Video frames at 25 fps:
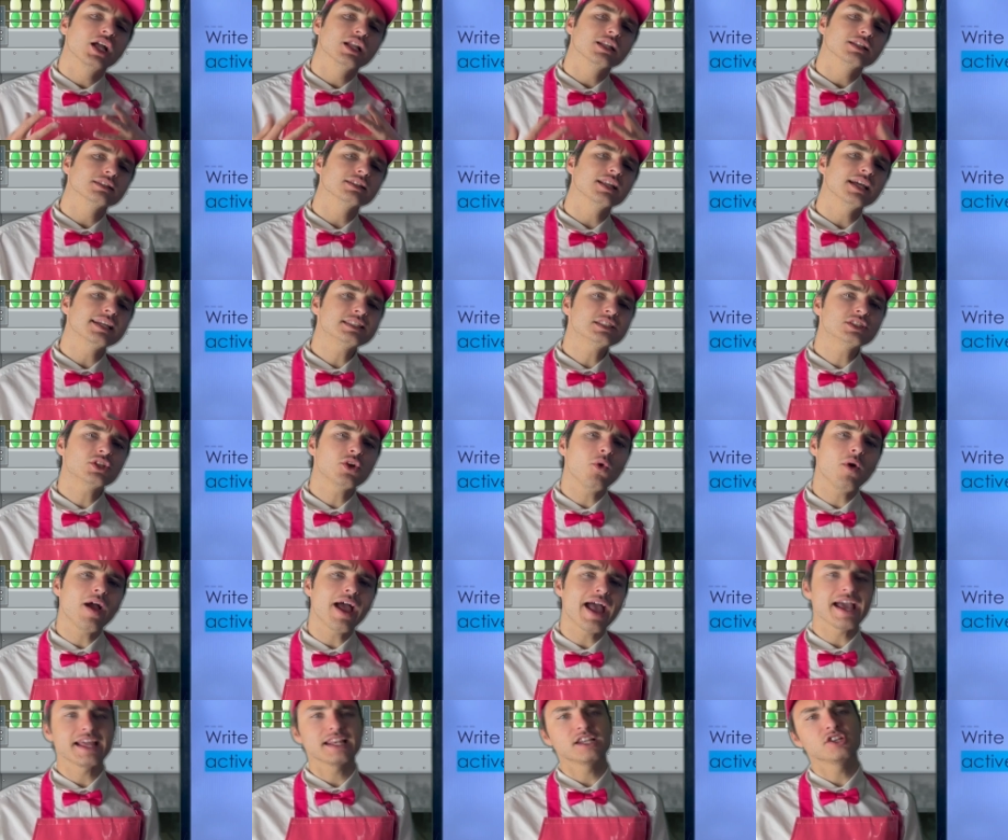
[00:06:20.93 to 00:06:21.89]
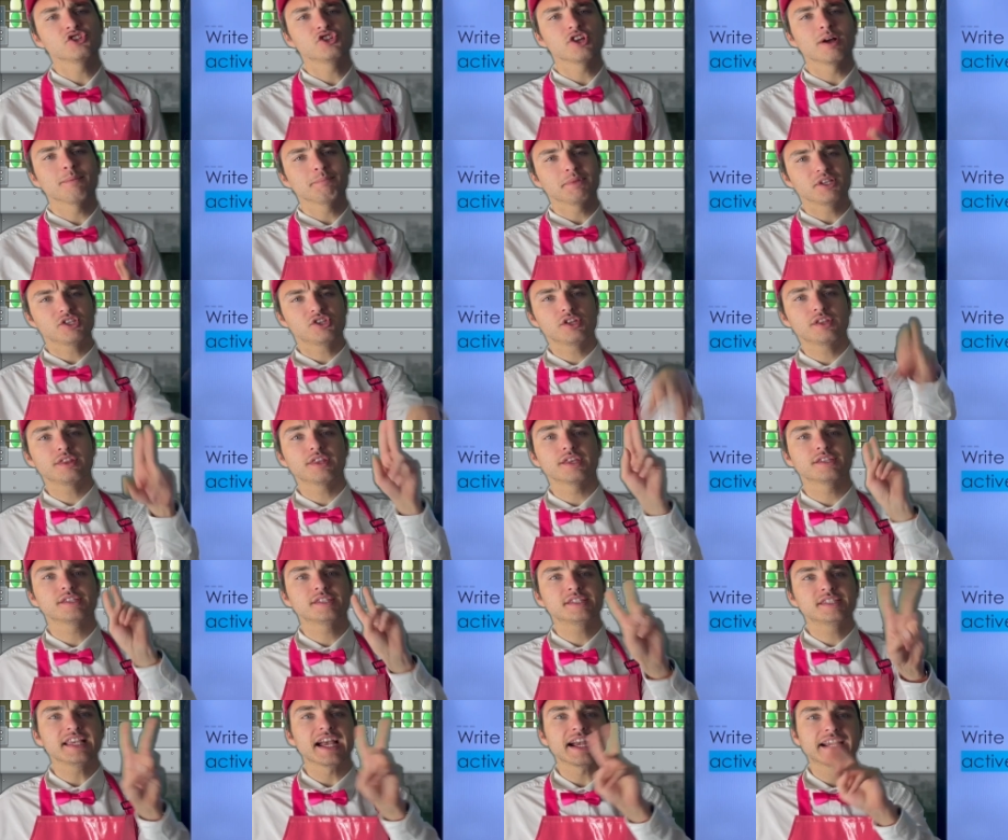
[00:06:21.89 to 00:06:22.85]
Let's go ahead and jump into the
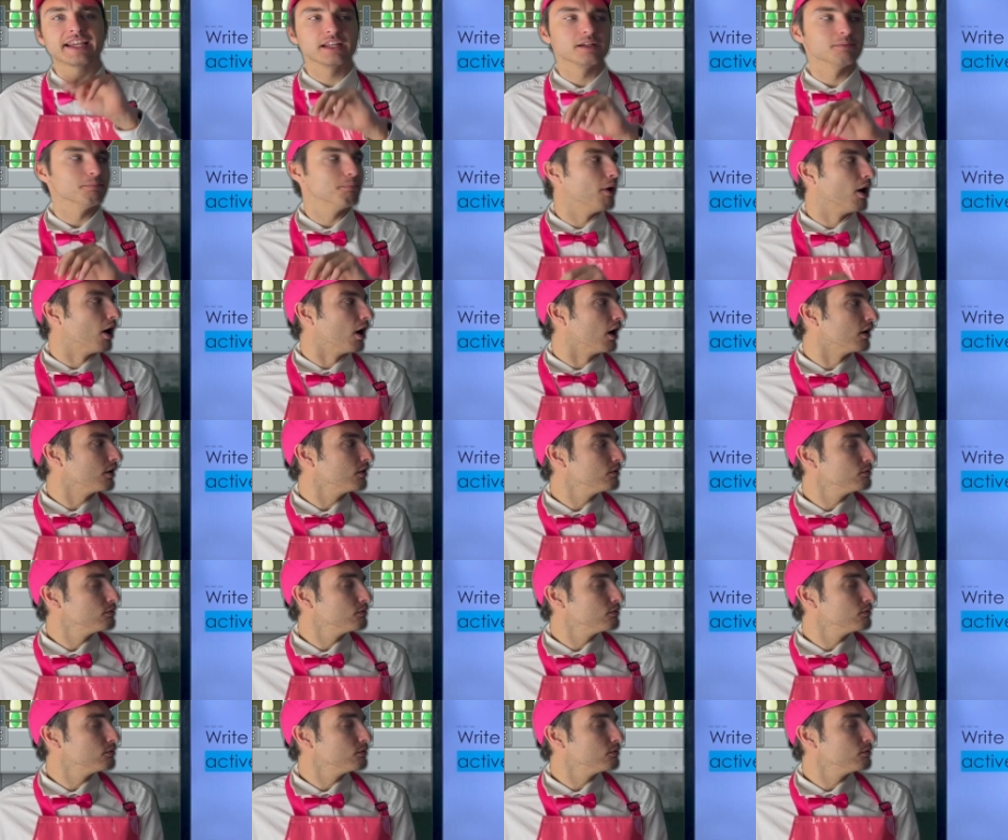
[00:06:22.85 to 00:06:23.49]
second part,